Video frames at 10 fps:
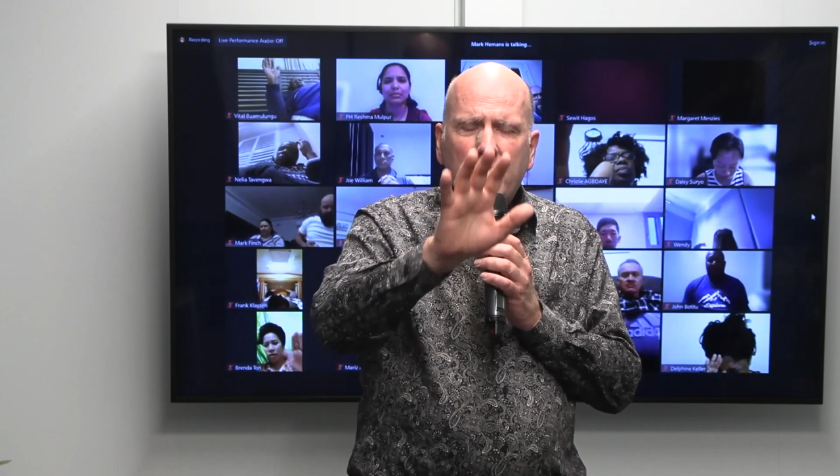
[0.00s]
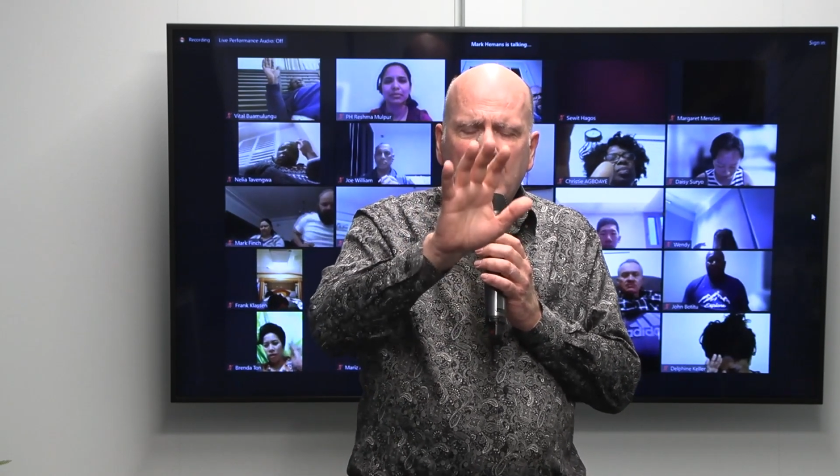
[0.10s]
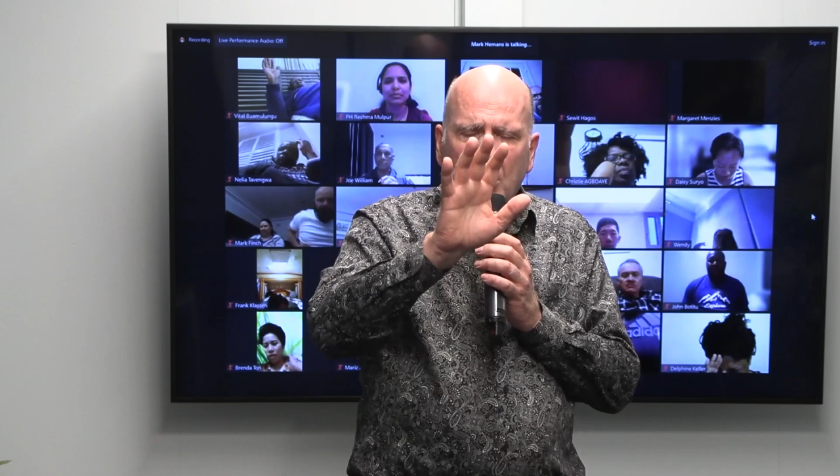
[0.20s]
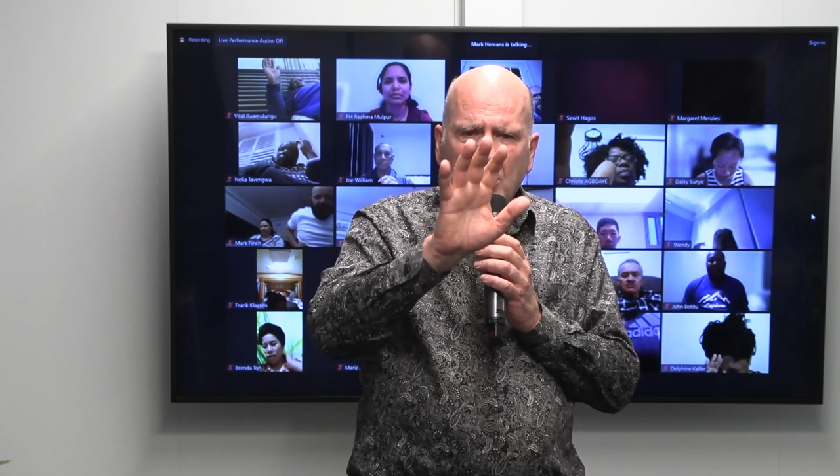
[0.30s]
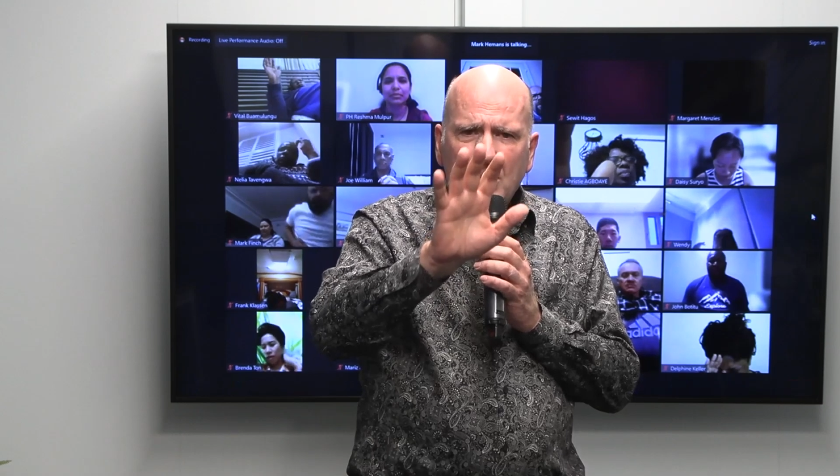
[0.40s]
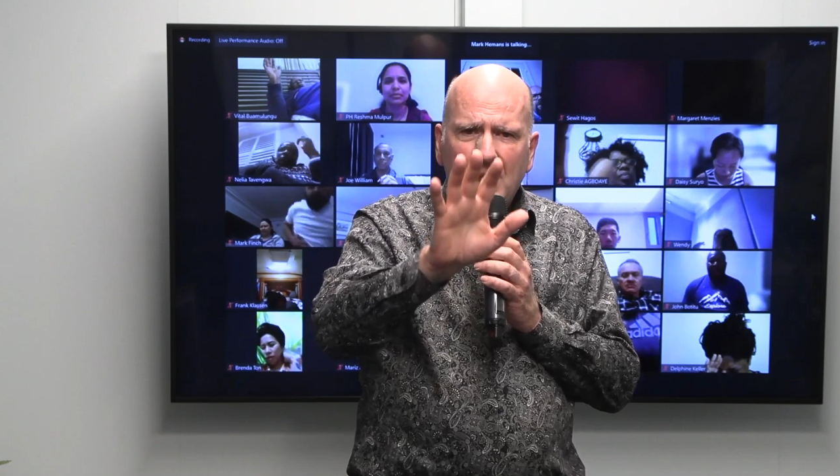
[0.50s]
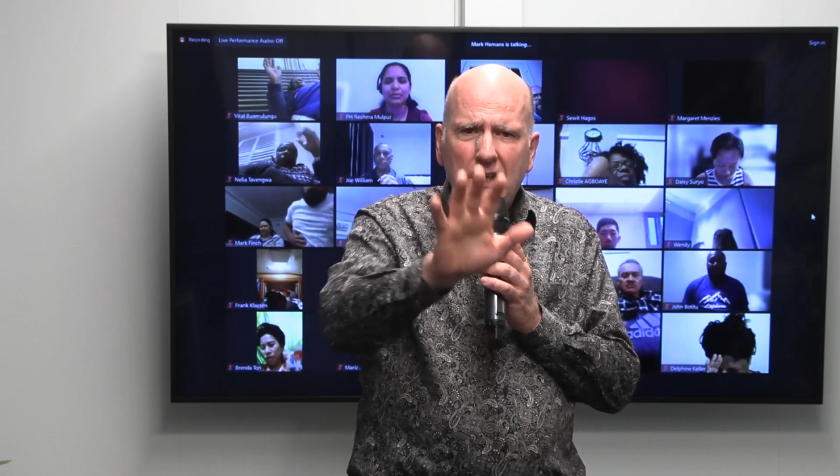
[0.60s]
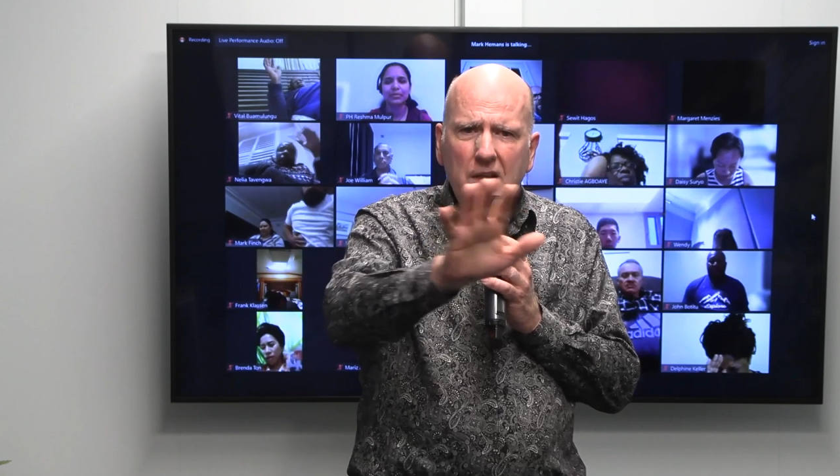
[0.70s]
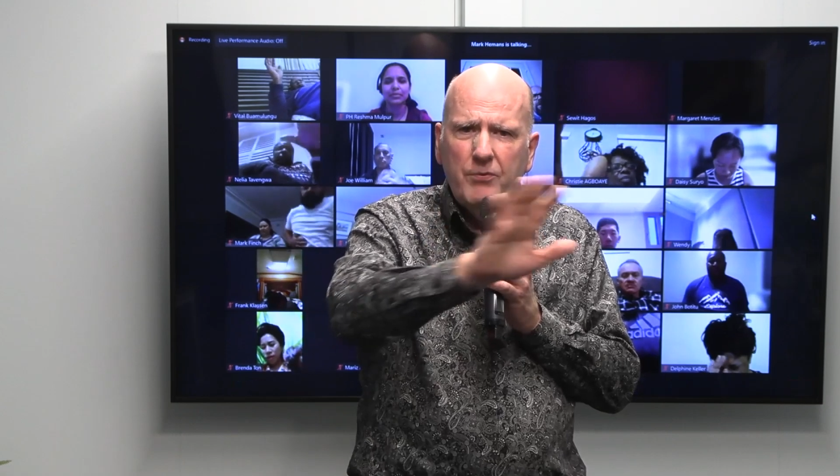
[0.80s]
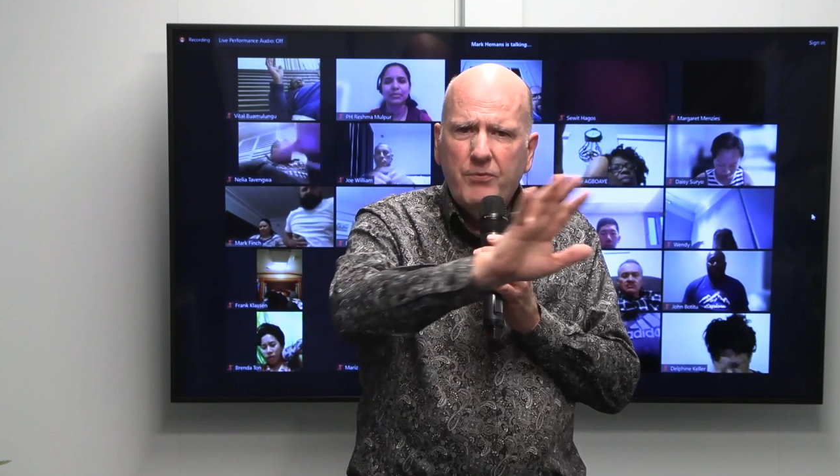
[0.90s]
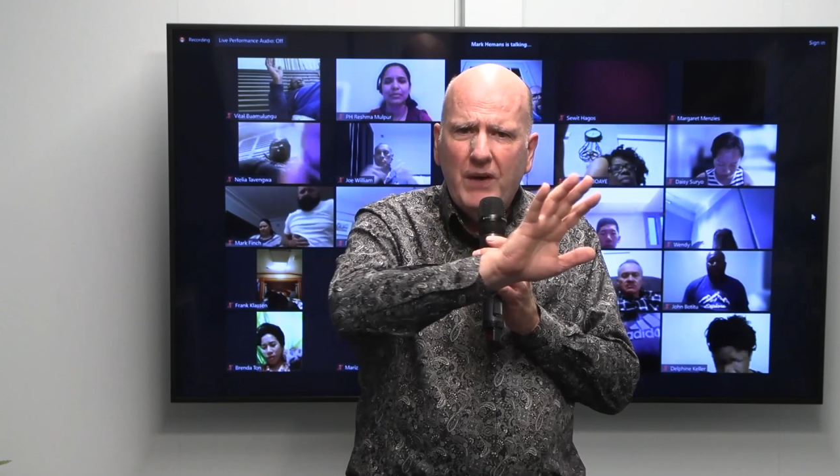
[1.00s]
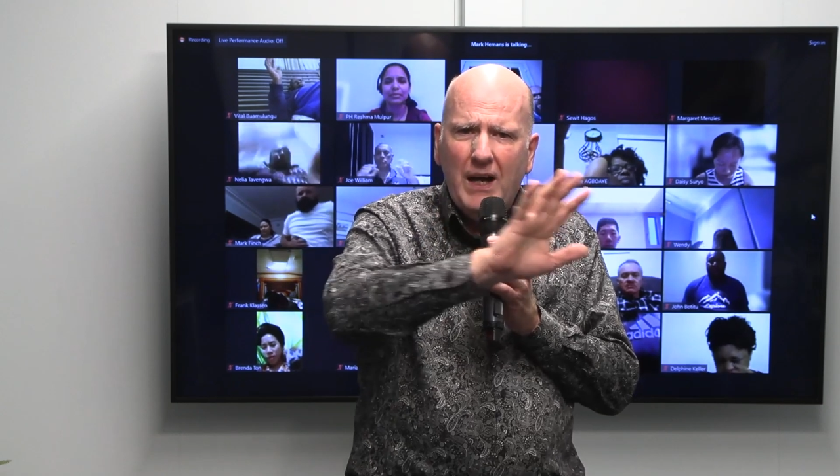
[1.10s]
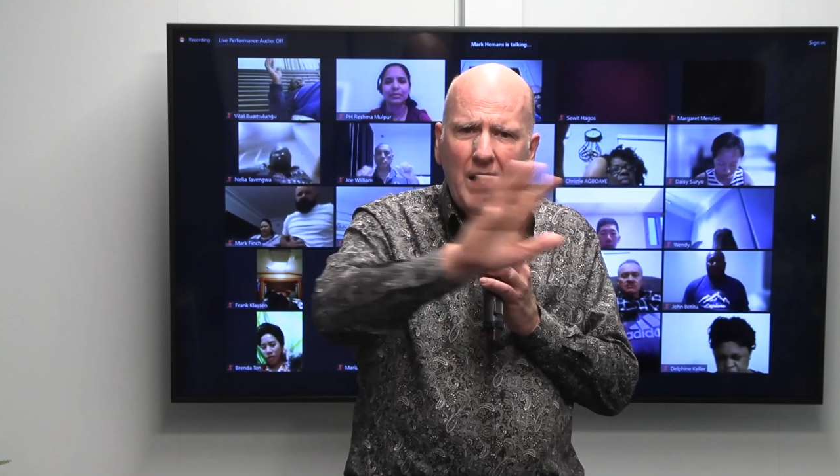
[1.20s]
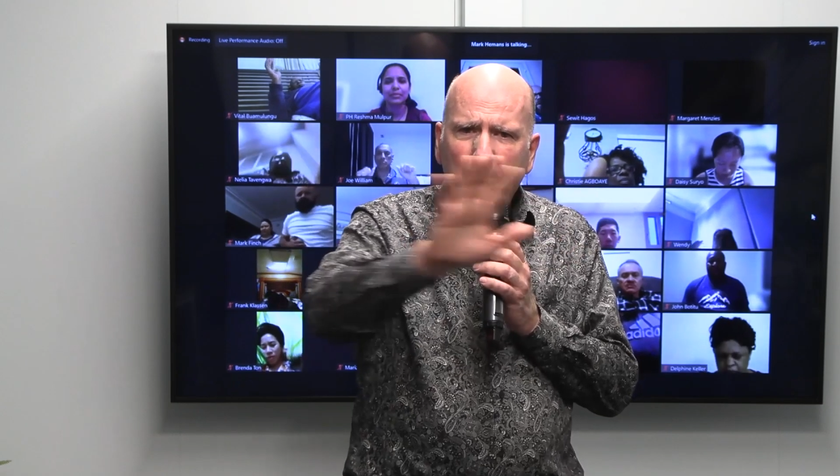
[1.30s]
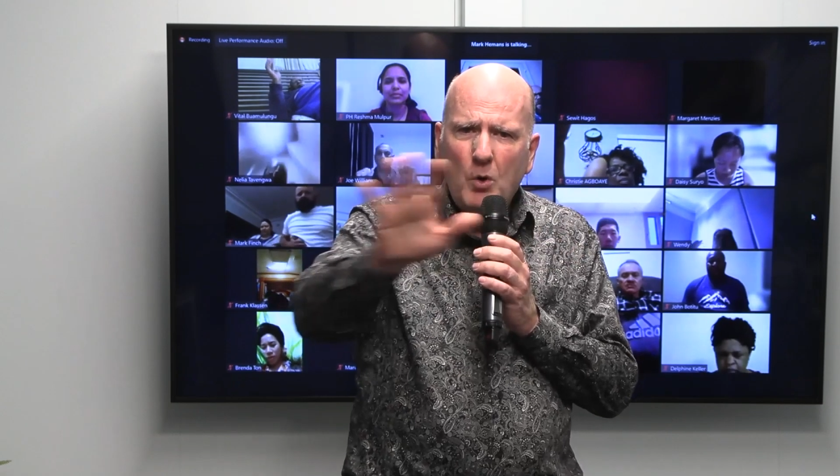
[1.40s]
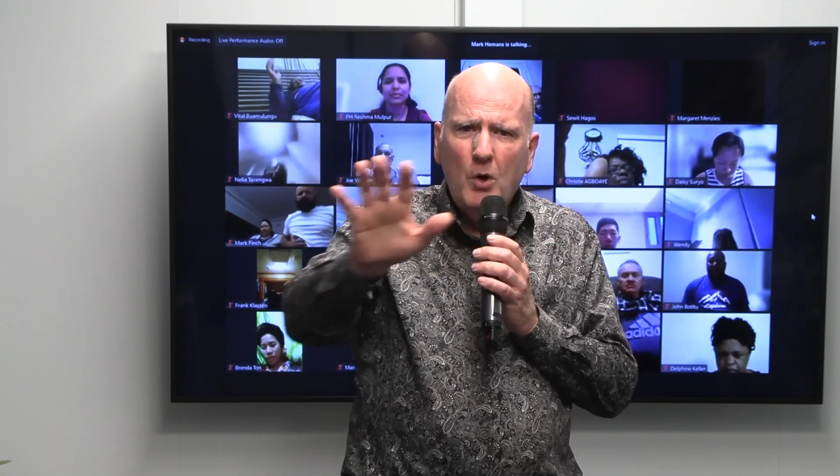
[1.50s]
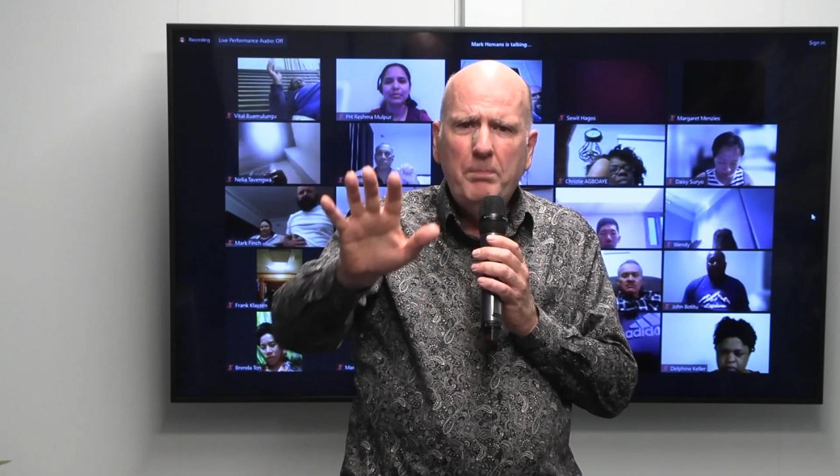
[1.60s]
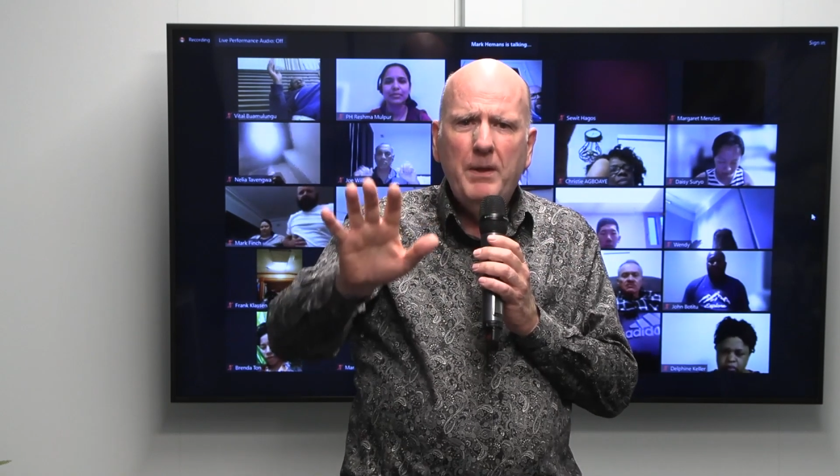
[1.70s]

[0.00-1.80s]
The Lord will heal far more